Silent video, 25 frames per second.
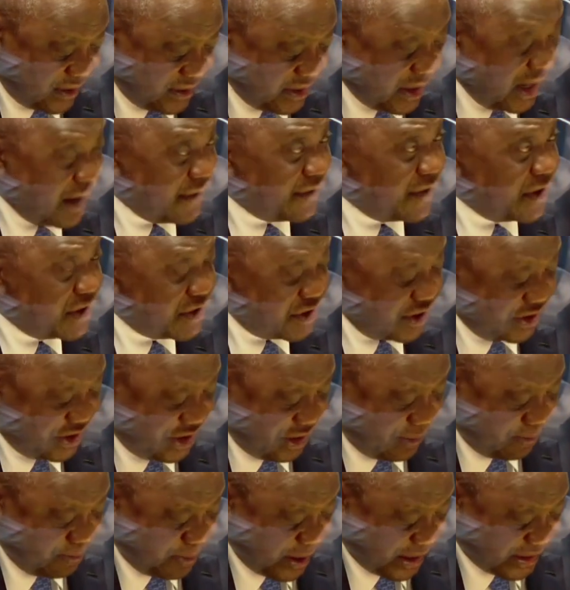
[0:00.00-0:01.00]

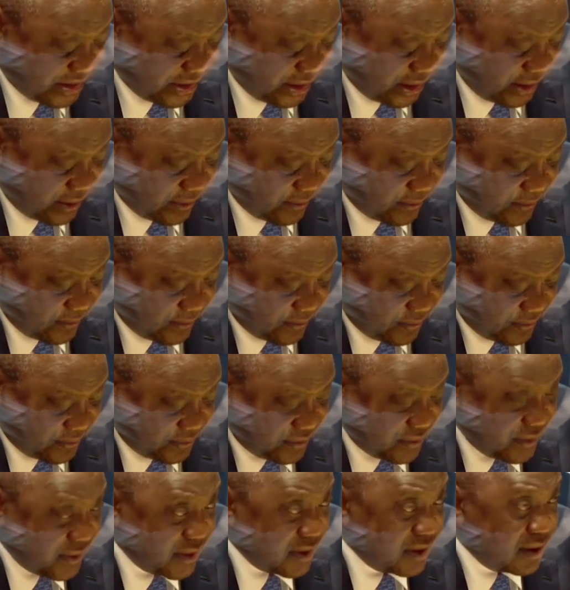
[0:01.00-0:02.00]
diversity better,
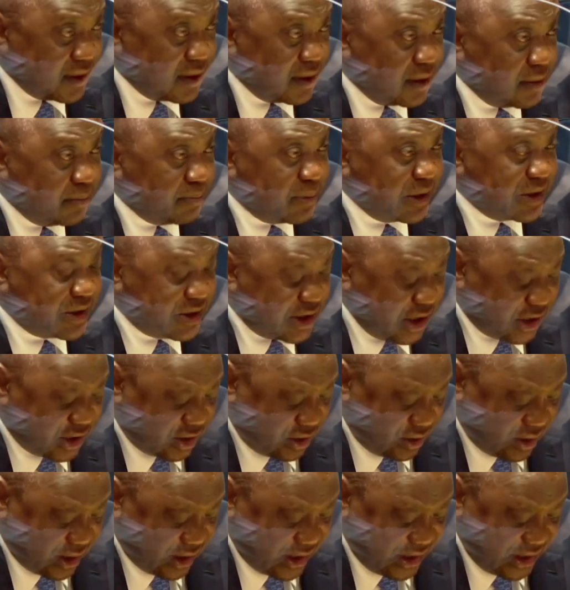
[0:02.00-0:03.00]

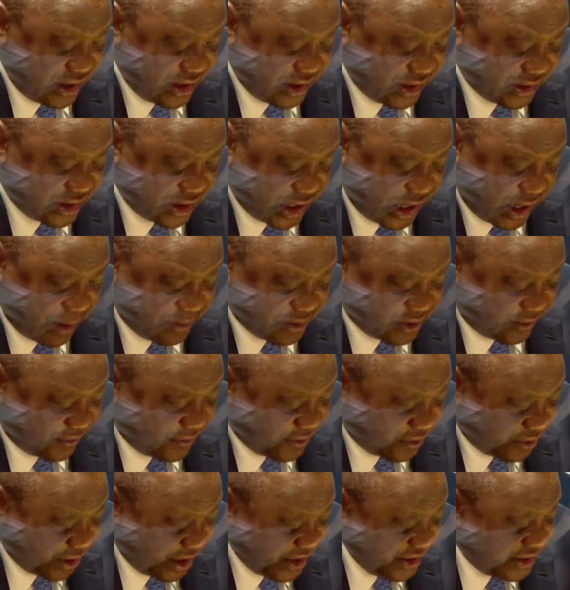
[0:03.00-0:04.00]
particularly in times
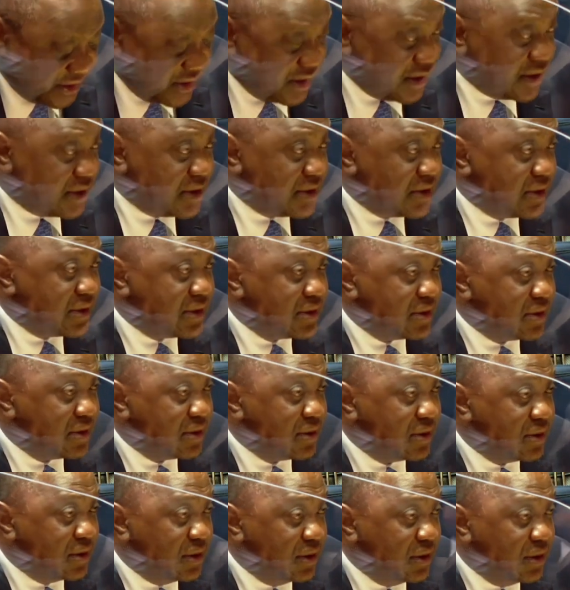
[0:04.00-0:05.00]
of crisis
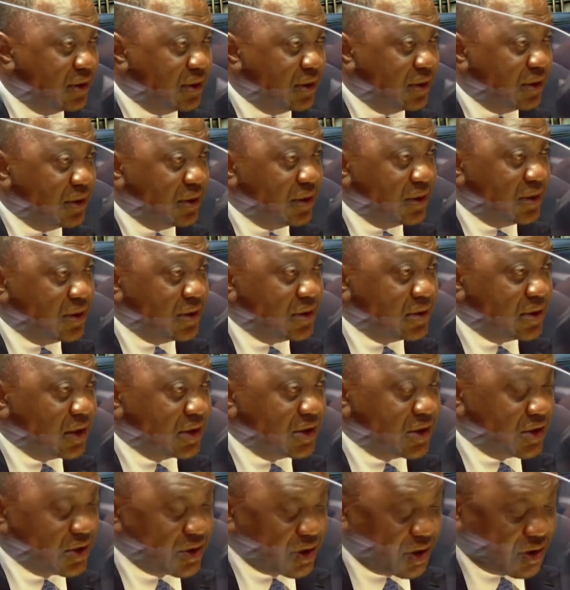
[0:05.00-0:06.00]

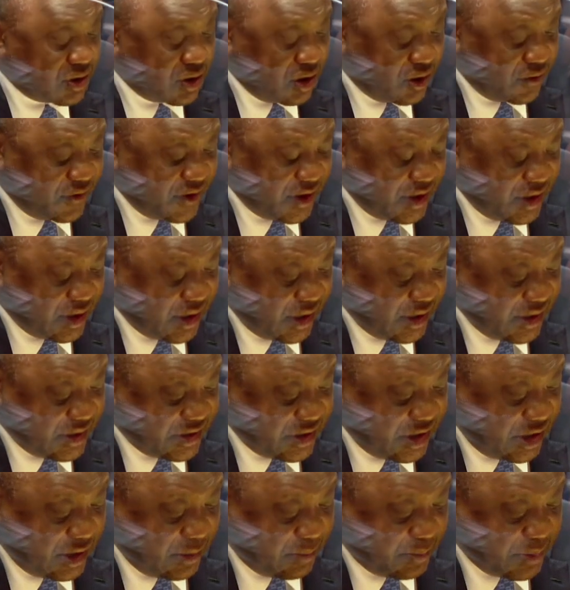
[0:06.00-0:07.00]
such as the
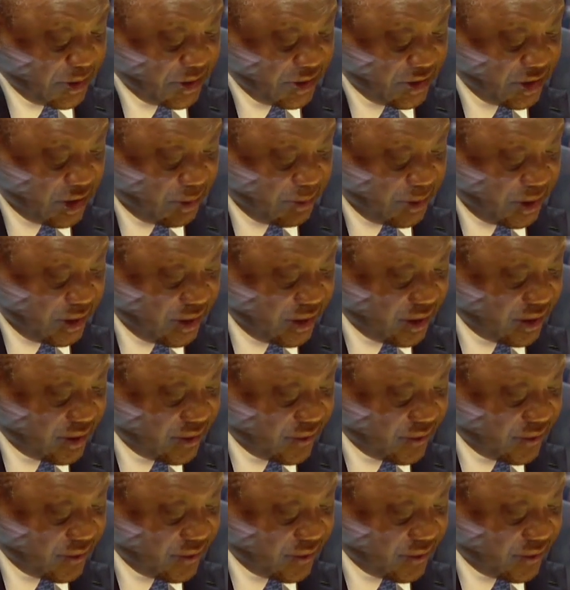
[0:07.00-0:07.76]
COVID-19 pandemic.